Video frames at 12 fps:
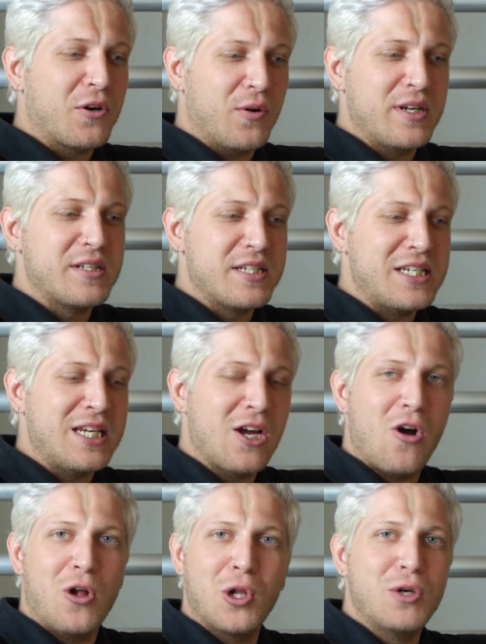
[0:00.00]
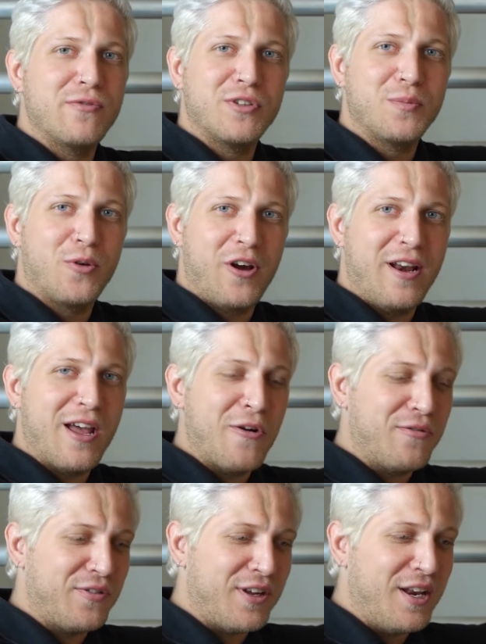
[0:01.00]
crazy all-over print
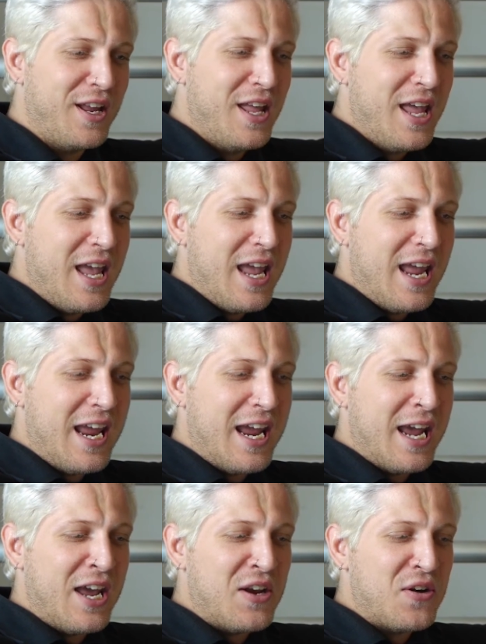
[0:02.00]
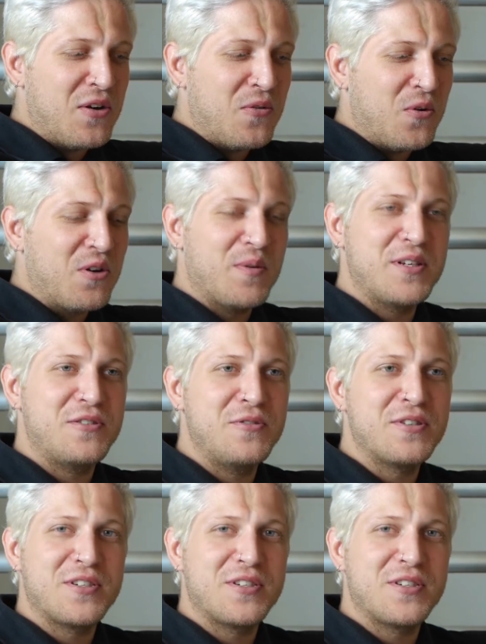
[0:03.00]
outfit. And one of my students